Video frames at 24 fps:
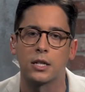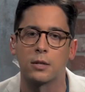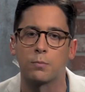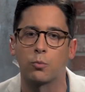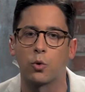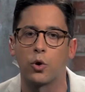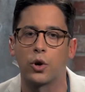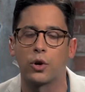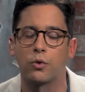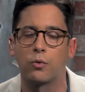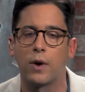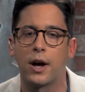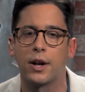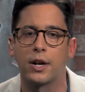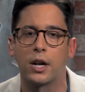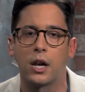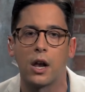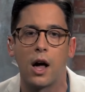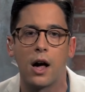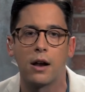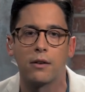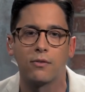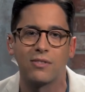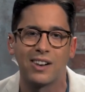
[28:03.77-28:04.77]
It's brought around a
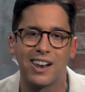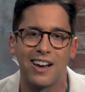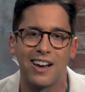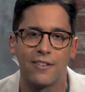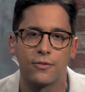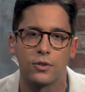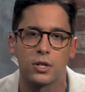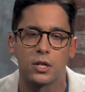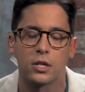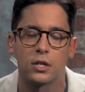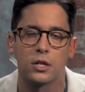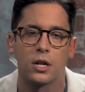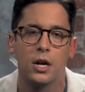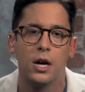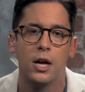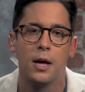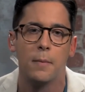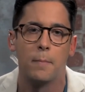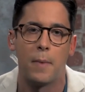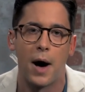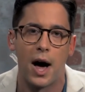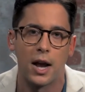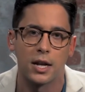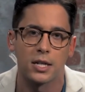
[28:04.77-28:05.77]
lot of leftist
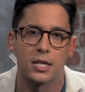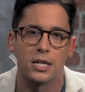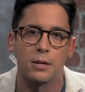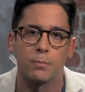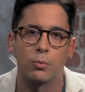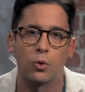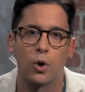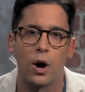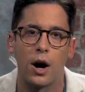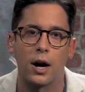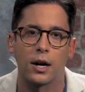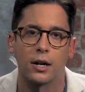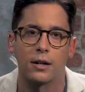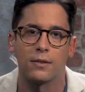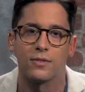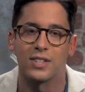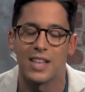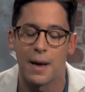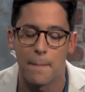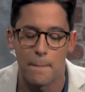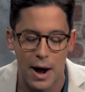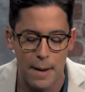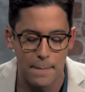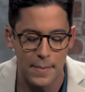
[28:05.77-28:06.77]
policy prerogatives
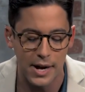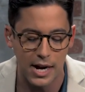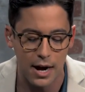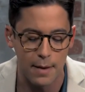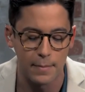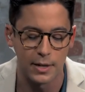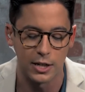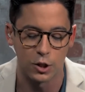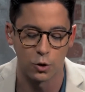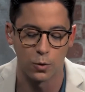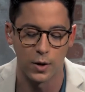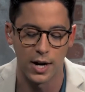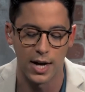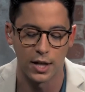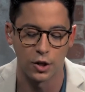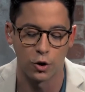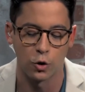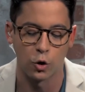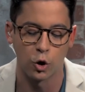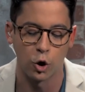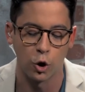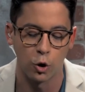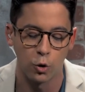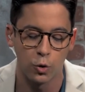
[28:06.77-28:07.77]
that might be coming to an end.
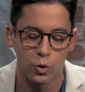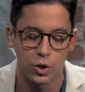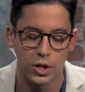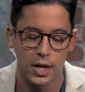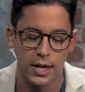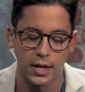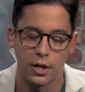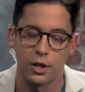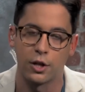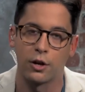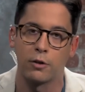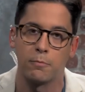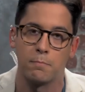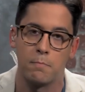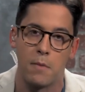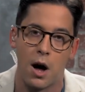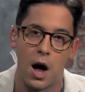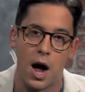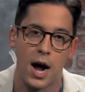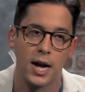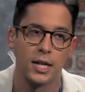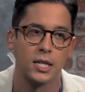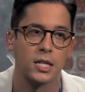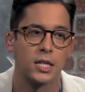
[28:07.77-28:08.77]
They're losing their
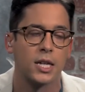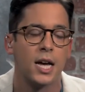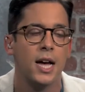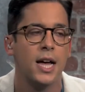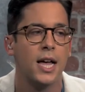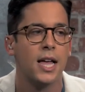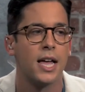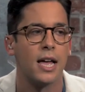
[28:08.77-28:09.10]
minds.